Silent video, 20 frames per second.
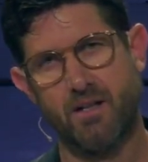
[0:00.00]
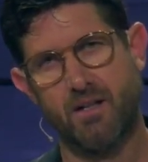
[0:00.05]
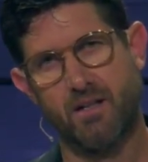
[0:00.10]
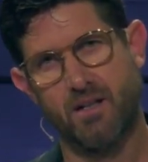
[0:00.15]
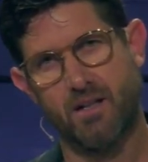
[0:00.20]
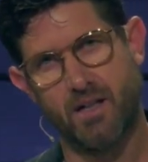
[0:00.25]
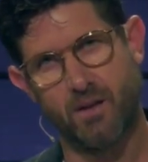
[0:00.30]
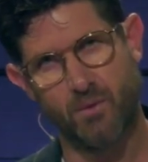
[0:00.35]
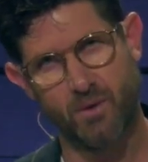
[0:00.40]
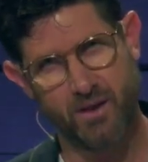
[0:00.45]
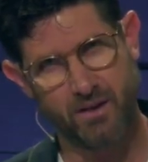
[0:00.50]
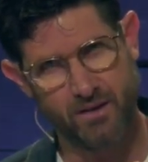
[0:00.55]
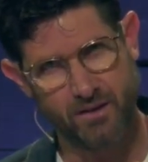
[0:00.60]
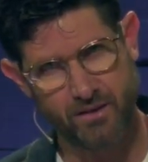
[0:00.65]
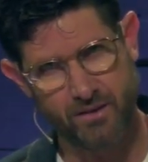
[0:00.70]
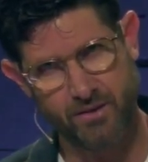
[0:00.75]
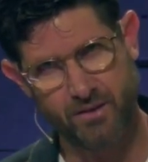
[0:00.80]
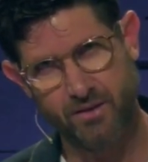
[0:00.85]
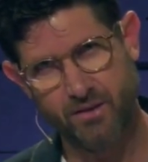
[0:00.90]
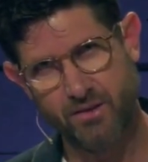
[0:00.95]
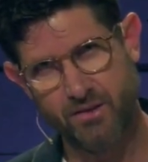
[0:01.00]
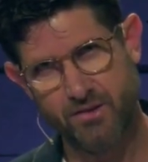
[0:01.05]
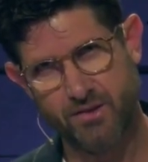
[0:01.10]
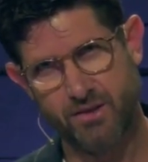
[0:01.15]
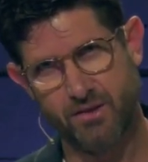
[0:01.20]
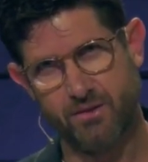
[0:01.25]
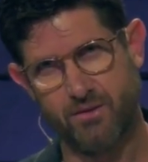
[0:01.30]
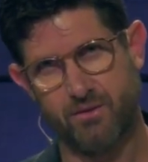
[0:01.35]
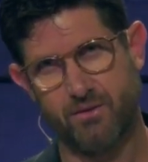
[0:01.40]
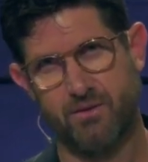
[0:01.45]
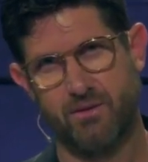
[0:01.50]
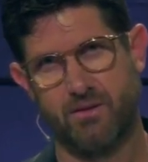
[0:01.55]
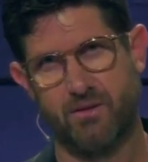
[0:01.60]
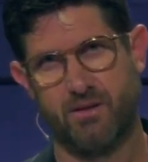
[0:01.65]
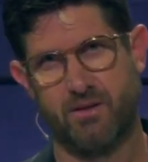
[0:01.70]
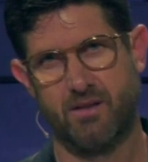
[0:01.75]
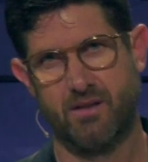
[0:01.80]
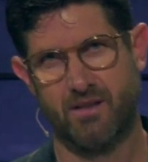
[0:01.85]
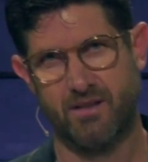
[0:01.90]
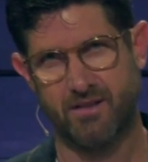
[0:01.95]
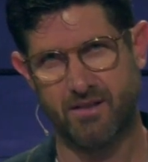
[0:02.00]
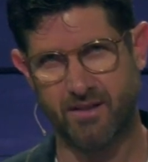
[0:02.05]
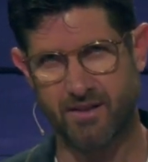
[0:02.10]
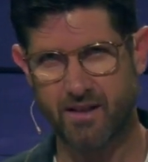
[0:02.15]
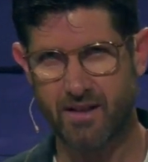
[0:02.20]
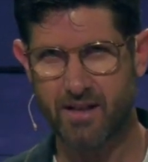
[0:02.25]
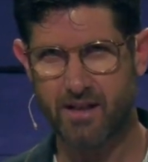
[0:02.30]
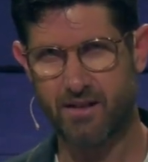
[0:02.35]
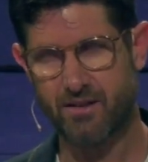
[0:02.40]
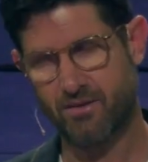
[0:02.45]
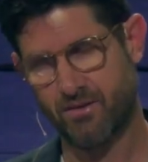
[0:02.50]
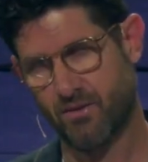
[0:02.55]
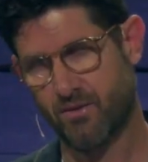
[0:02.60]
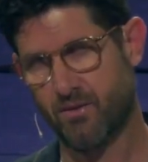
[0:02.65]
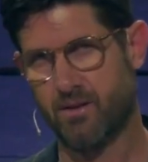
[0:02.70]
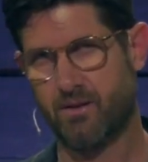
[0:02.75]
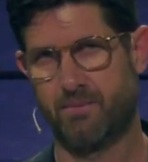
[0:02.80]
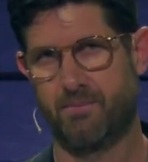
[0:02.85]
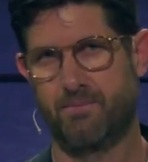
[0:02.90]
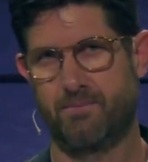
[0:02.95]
And I want to encourage you to lean into it,